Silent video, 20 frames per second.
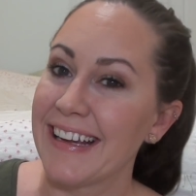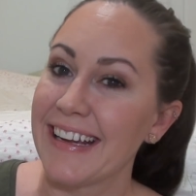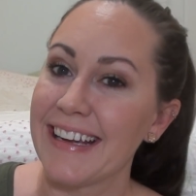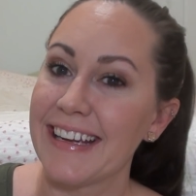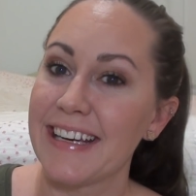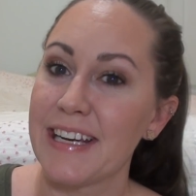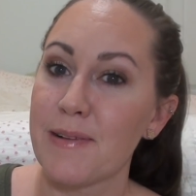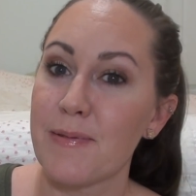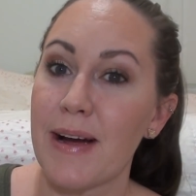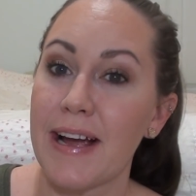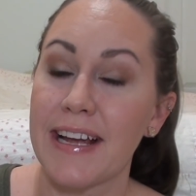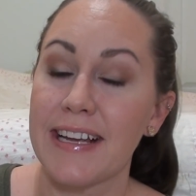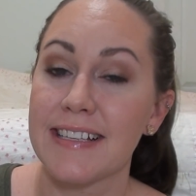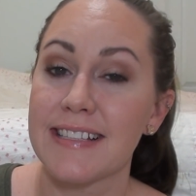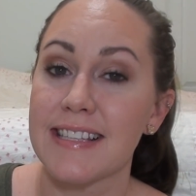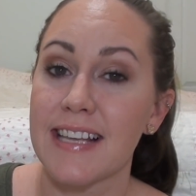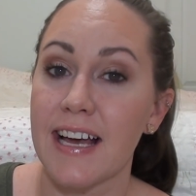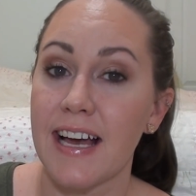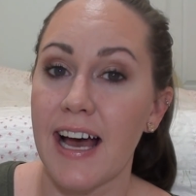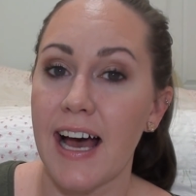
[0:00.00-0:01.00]

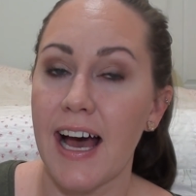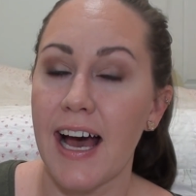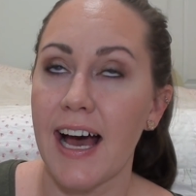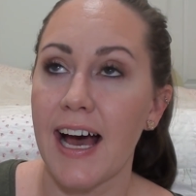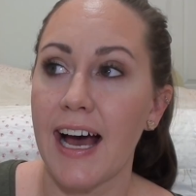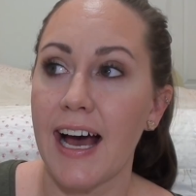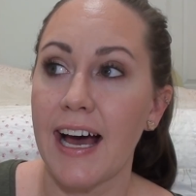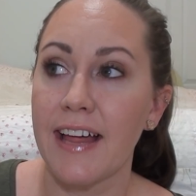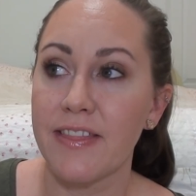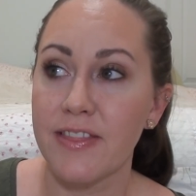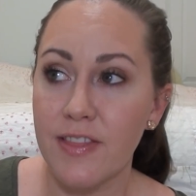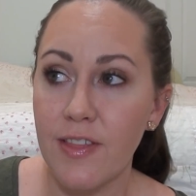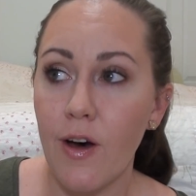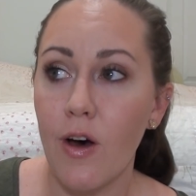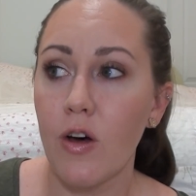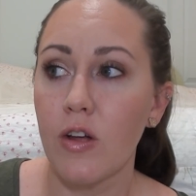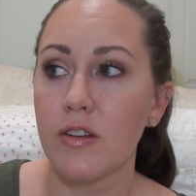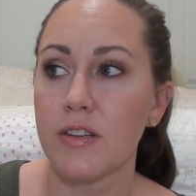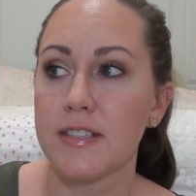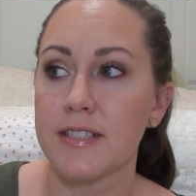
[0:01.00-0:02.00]
Anyways, I
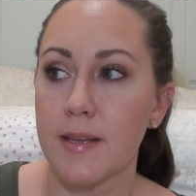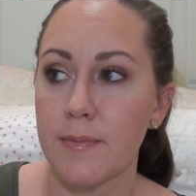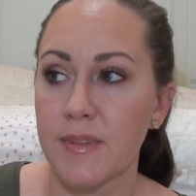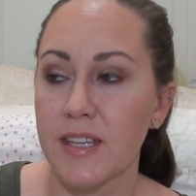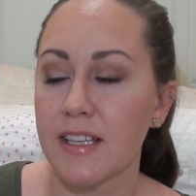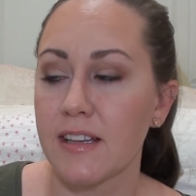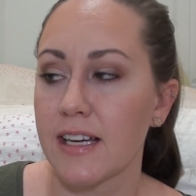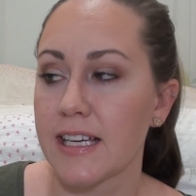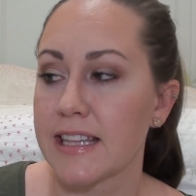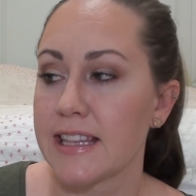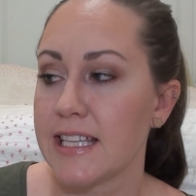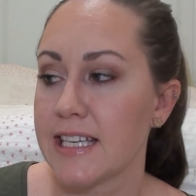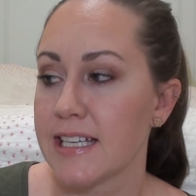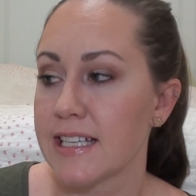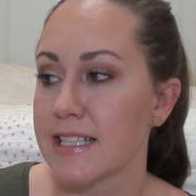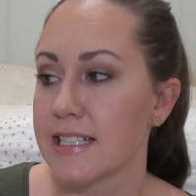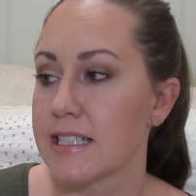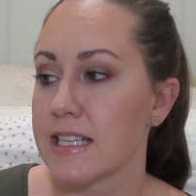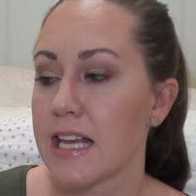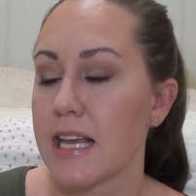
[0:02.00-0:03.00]
thought something like
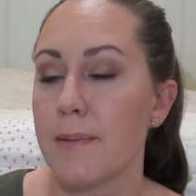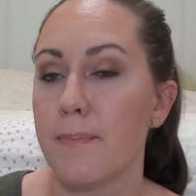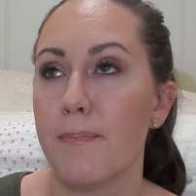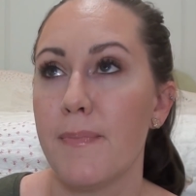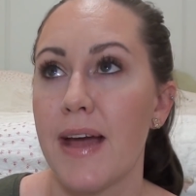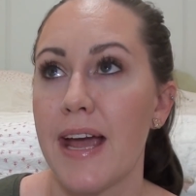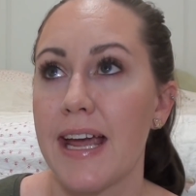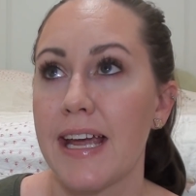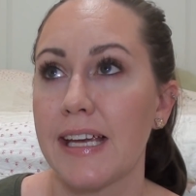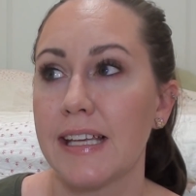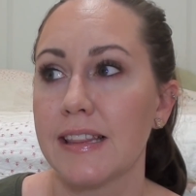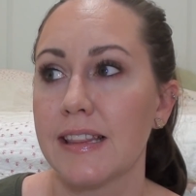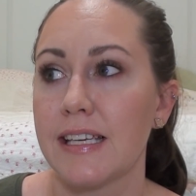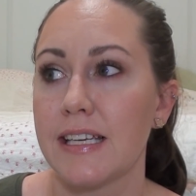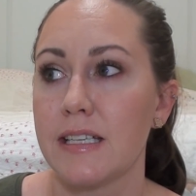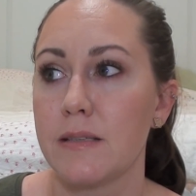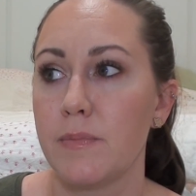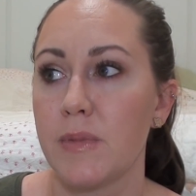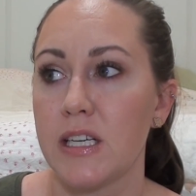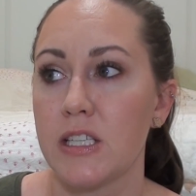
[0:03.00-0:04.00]
this, it may
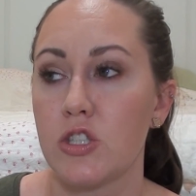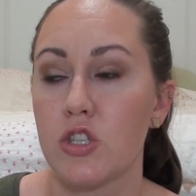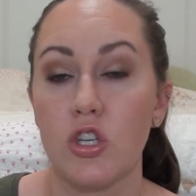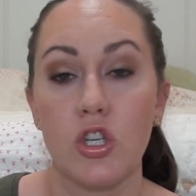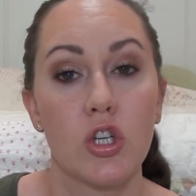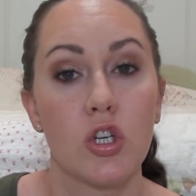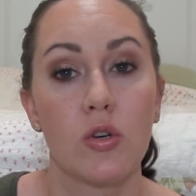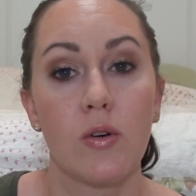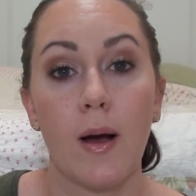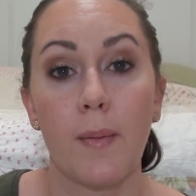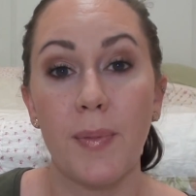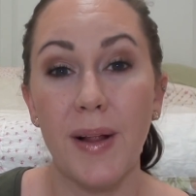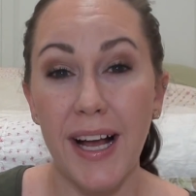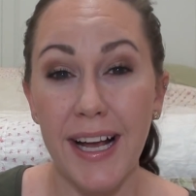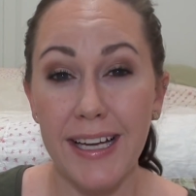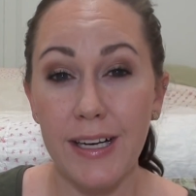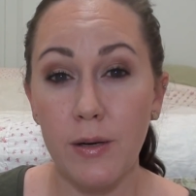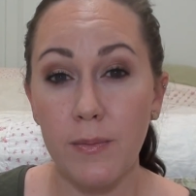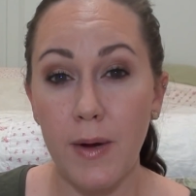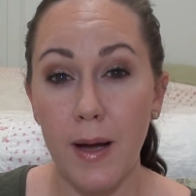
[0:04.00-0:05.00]
lead me to apply
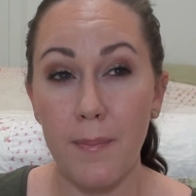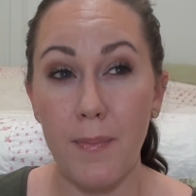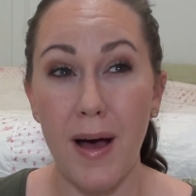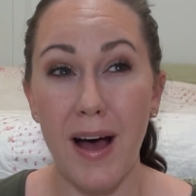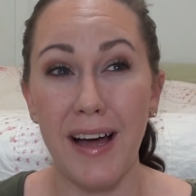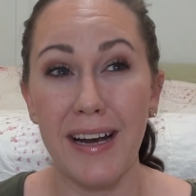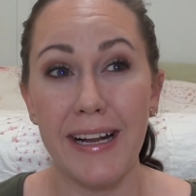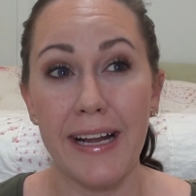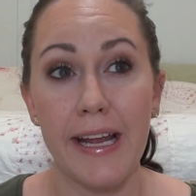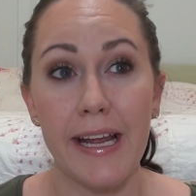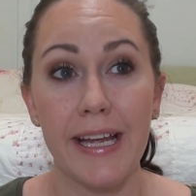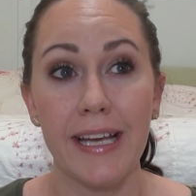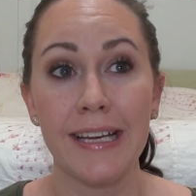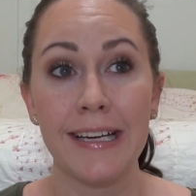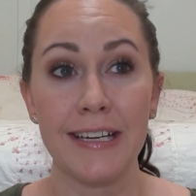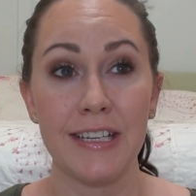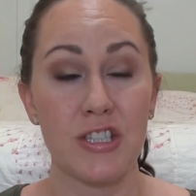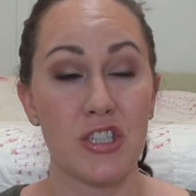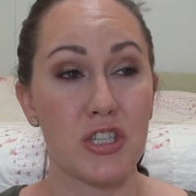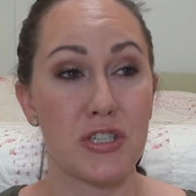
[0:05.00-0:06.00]
it on my body
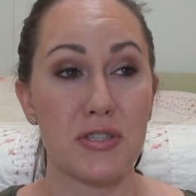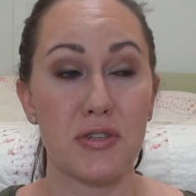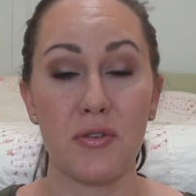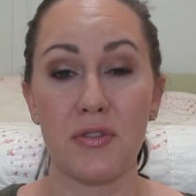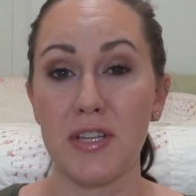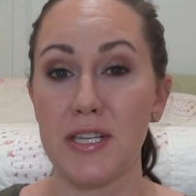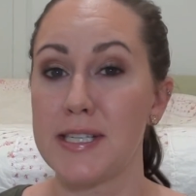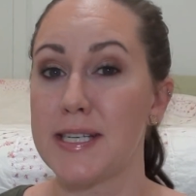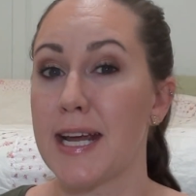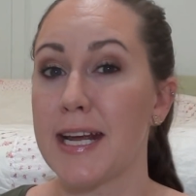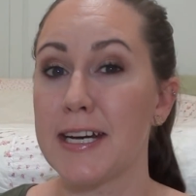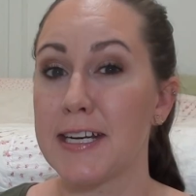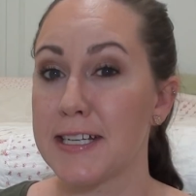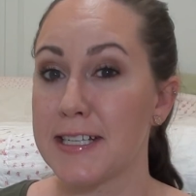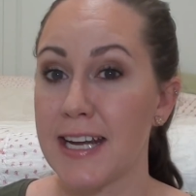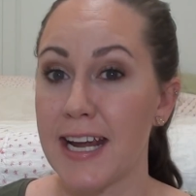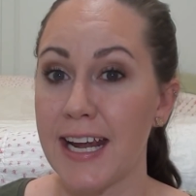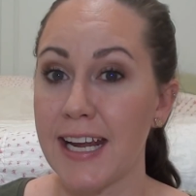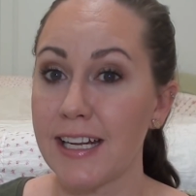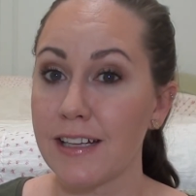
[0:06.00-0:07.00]
just on the
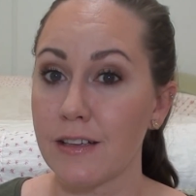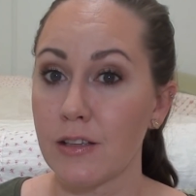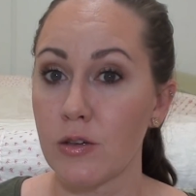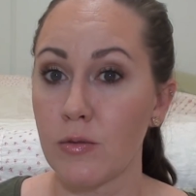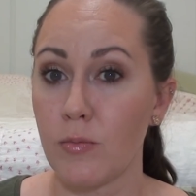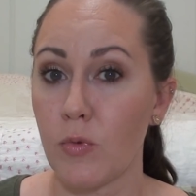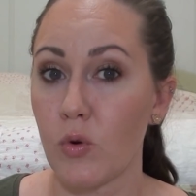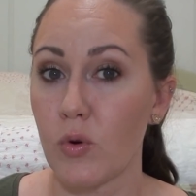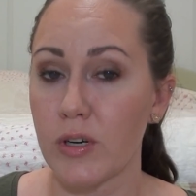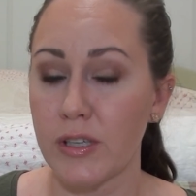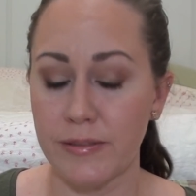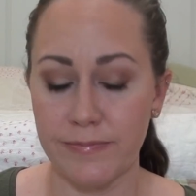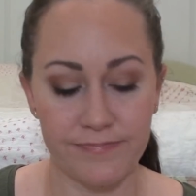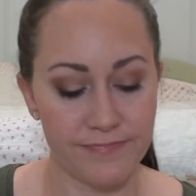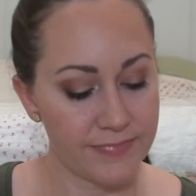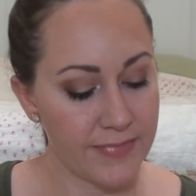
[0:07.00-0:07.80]
day-to-day a little more.